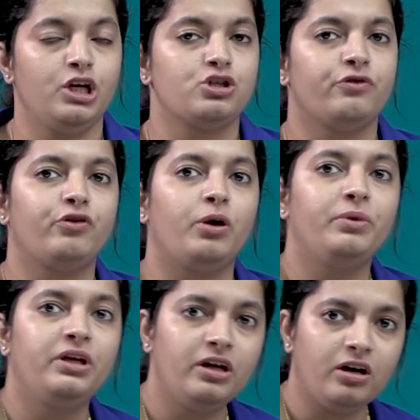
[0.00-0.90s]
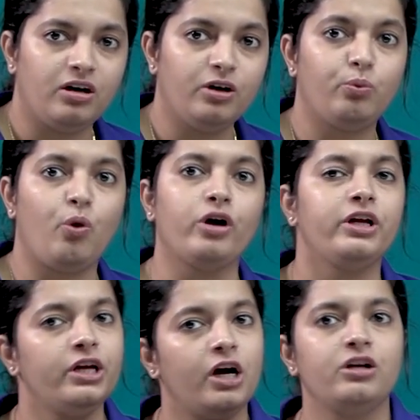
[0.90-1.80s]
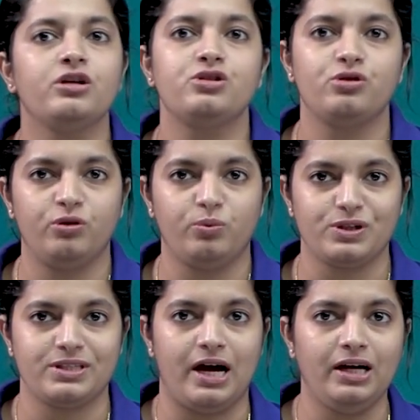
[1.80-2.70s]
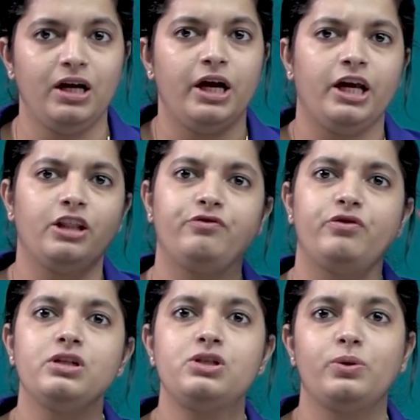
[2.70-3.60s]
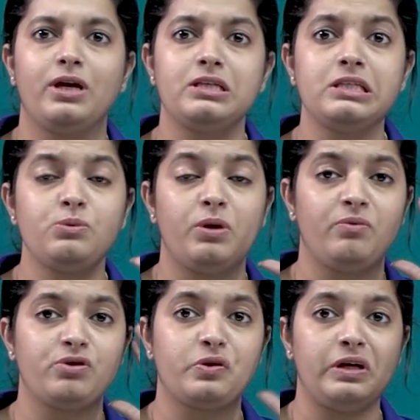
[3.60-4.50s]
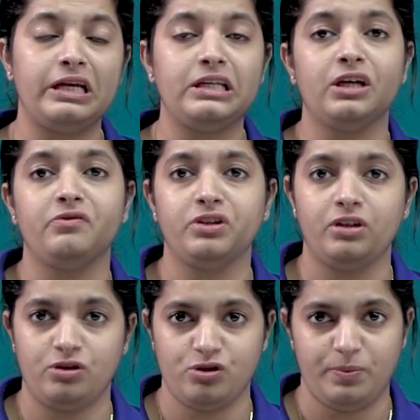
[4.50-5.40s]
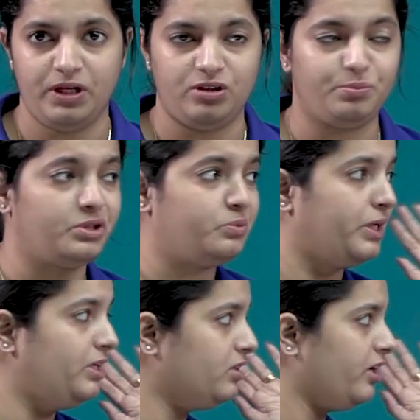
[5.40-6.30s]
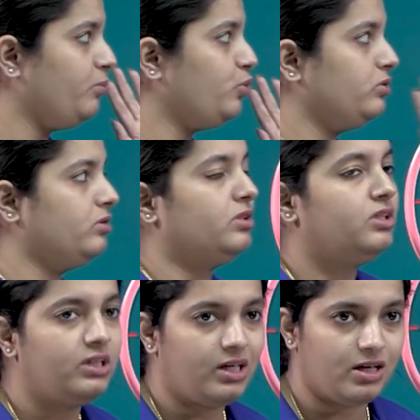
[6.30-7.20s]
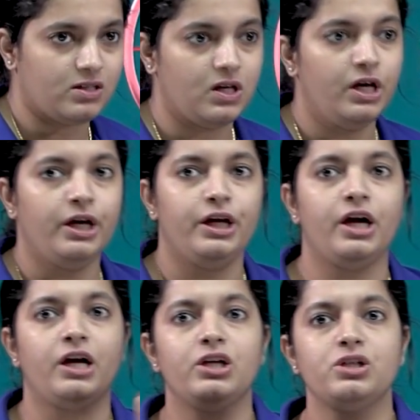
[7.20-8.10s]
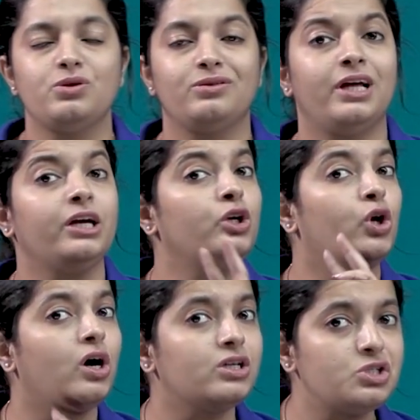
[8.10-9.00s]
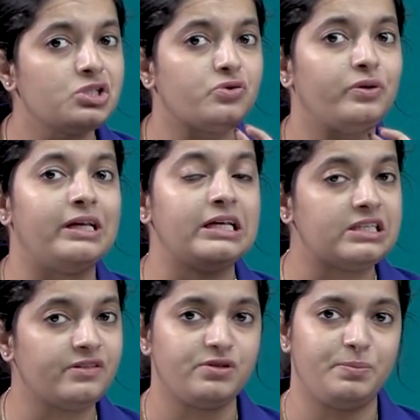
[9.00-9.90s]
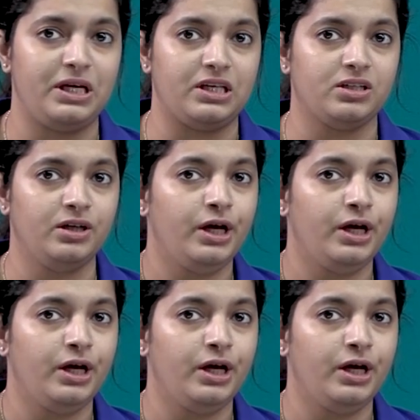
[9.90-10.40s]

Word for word: So from here, what he understood was that in the first two cases, he was relating everything to speed. But when it came to third case, he understood that not just relative speed,